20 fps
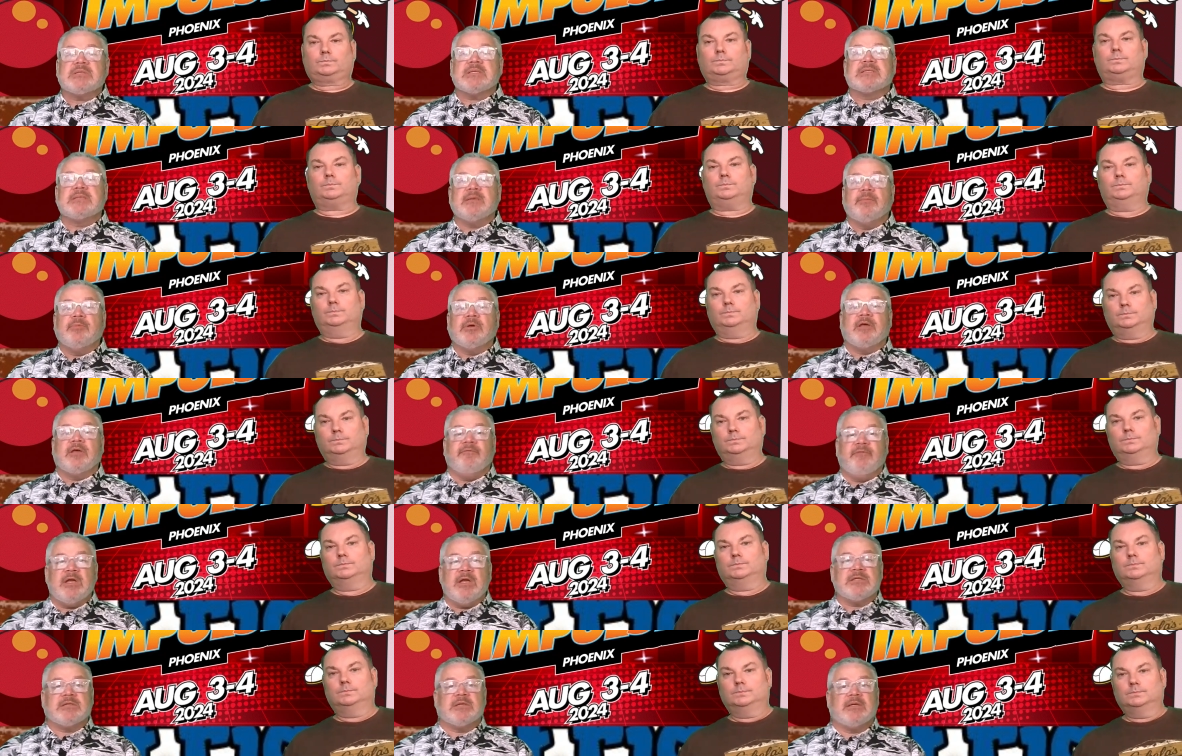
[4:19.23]
Speaker 1: a simple
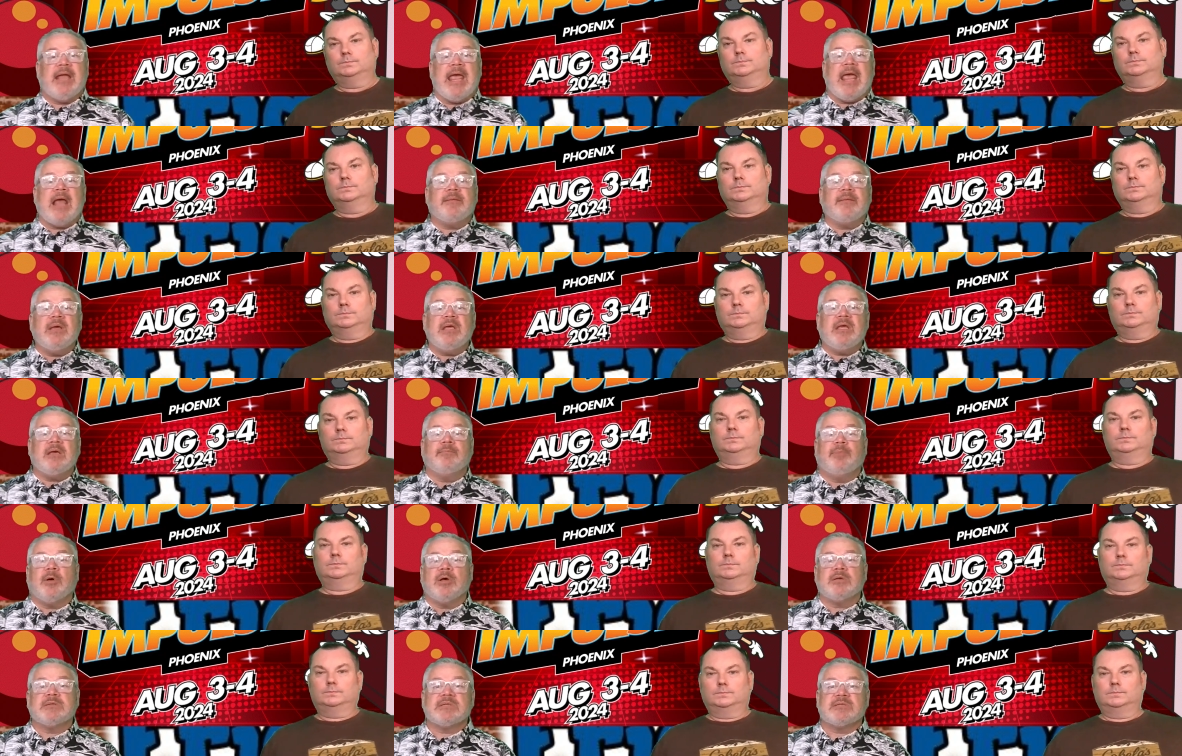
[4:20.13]
convention, Anime
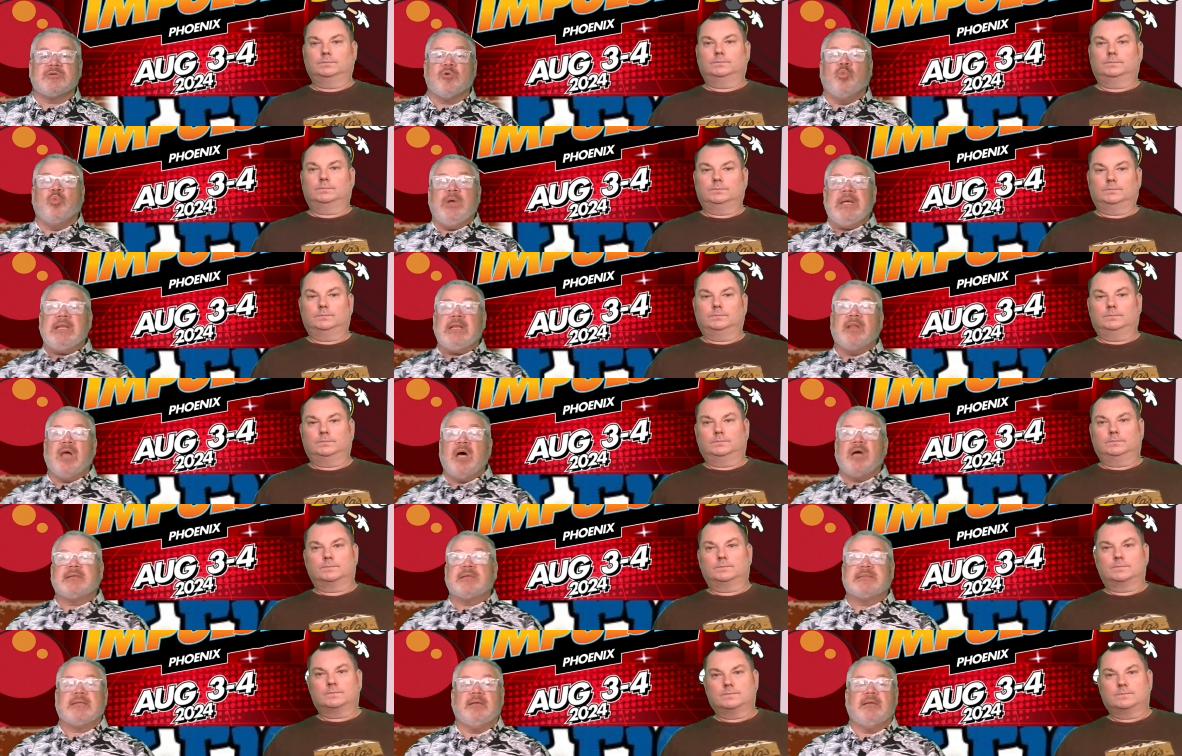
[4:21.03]
Impulse is a
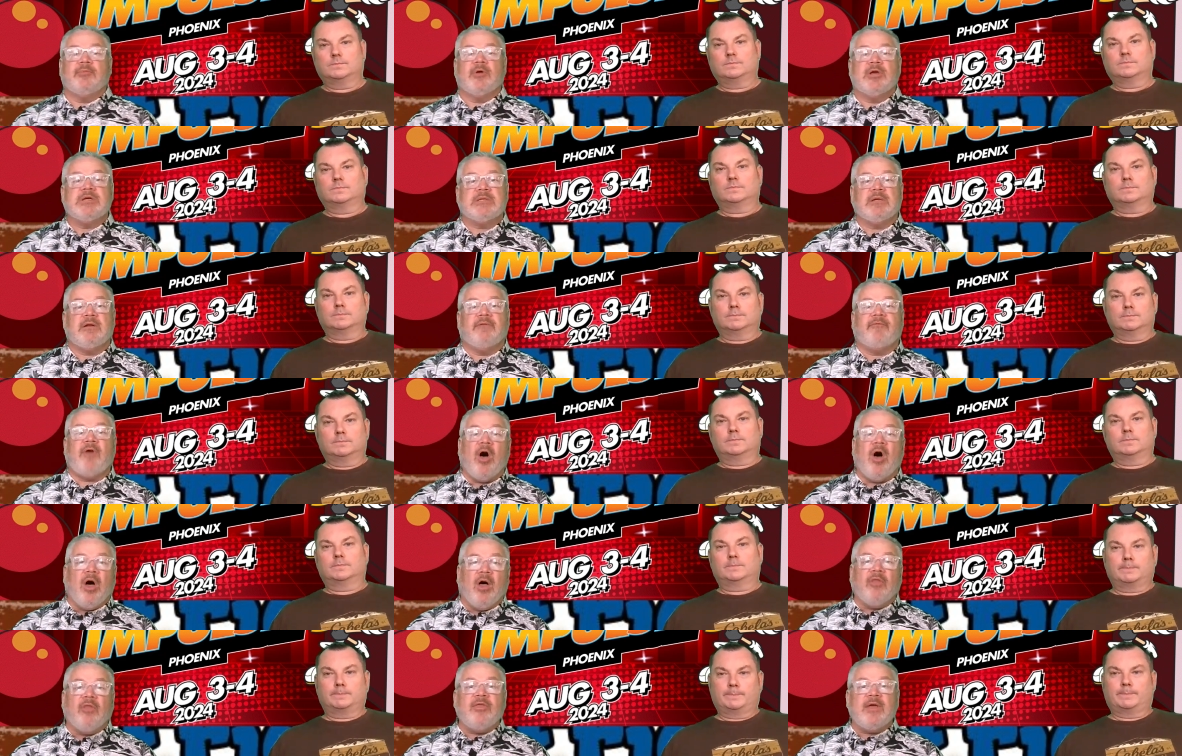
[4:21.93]
week-long celebration of
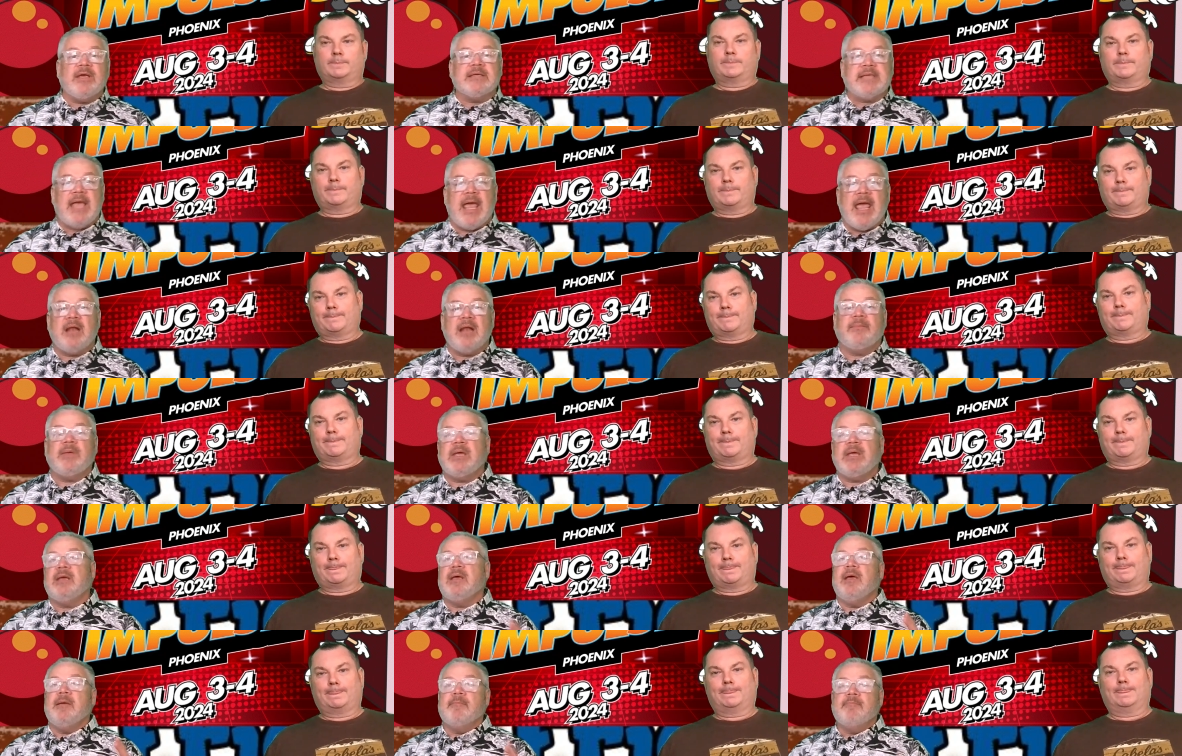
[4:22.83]
all things
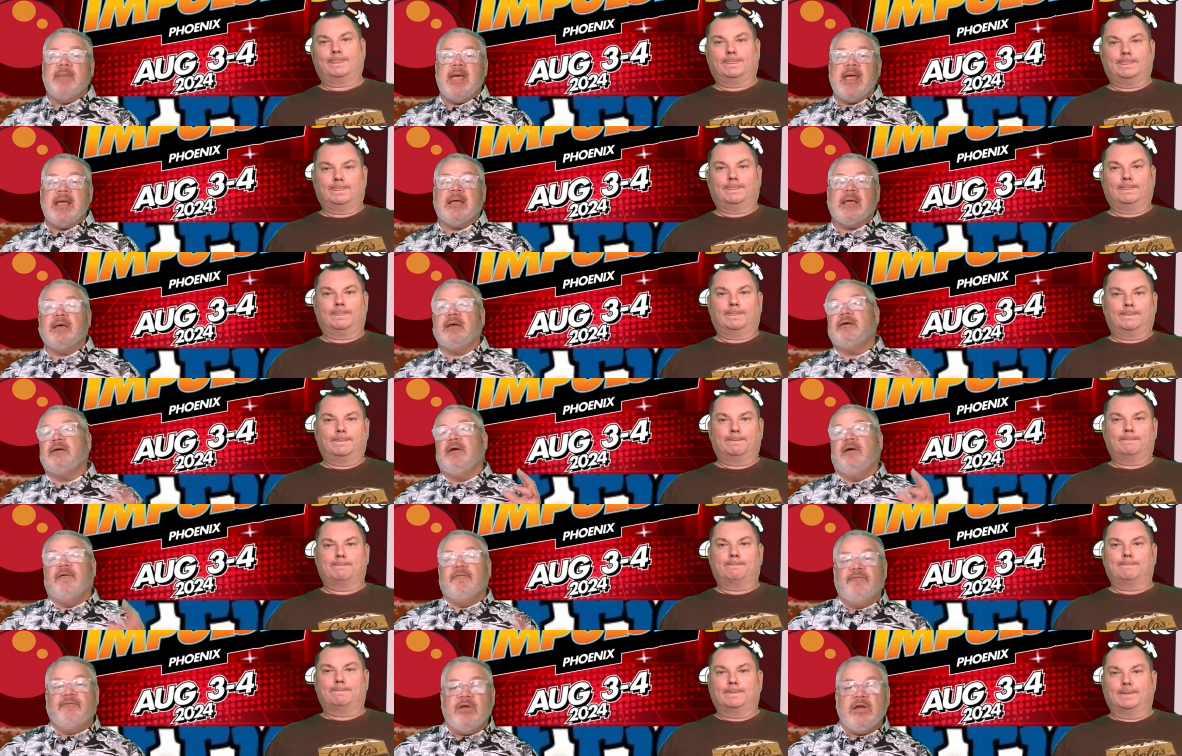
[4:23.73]
anime, manga,
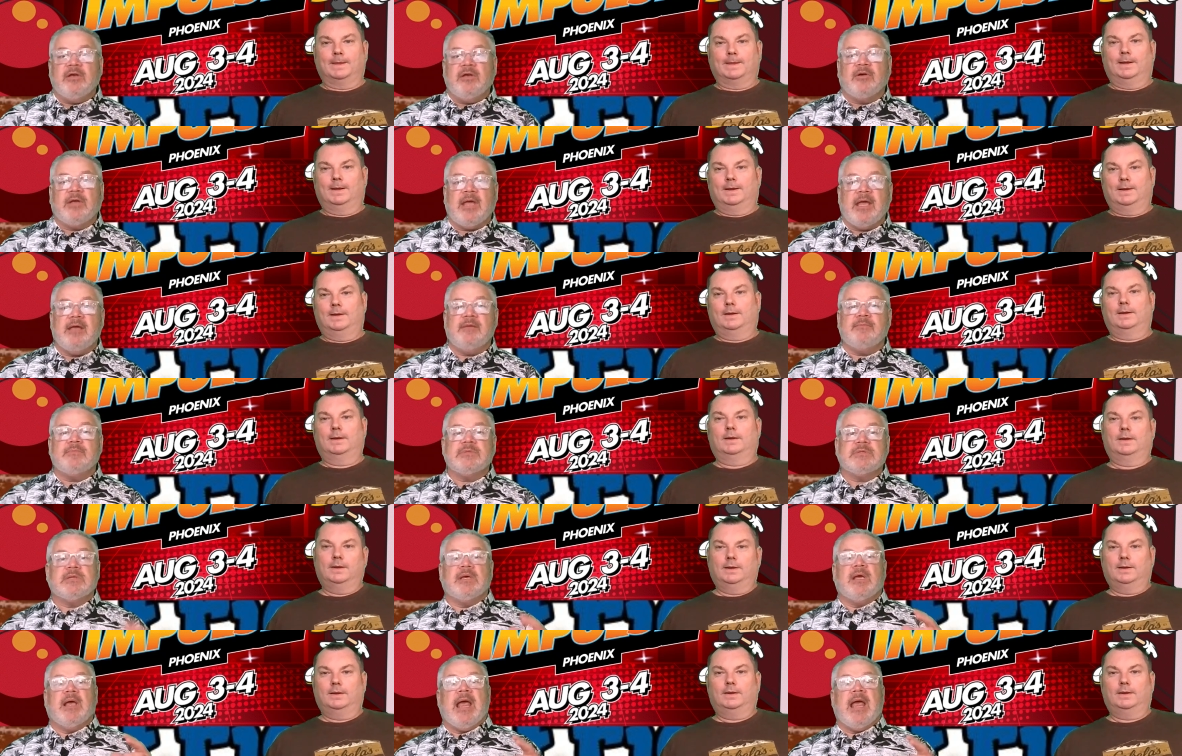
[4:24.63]
video
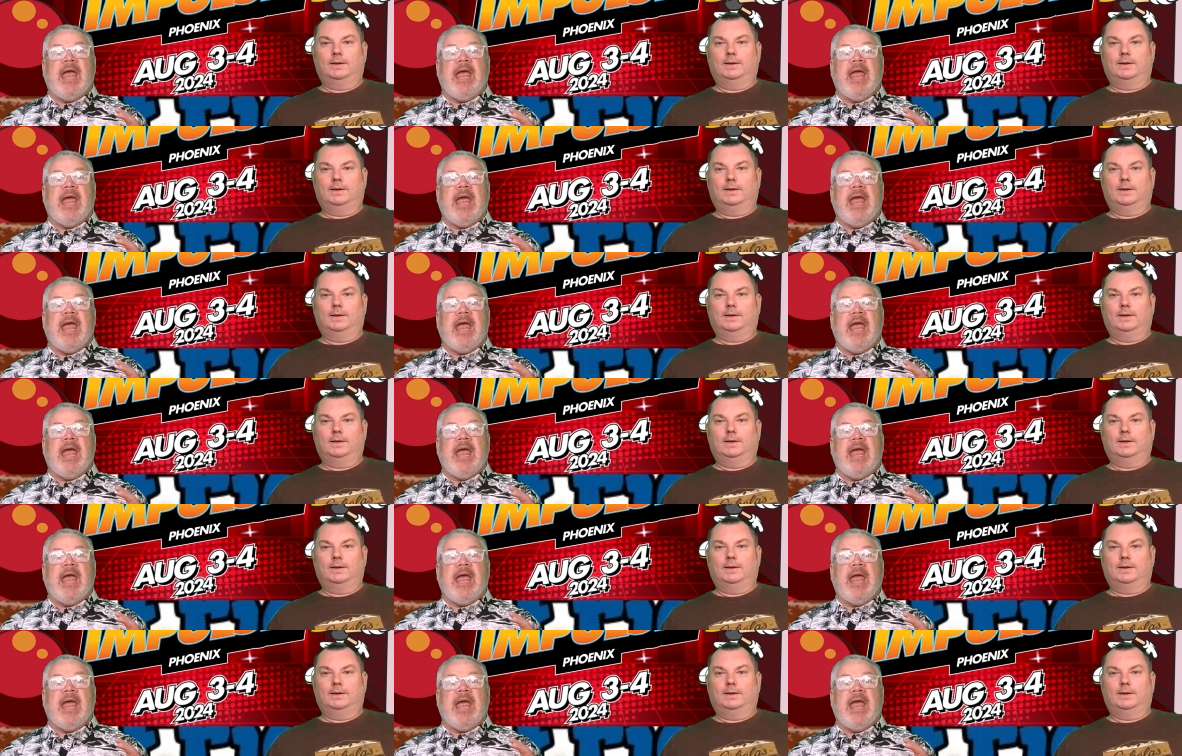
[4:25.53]
games,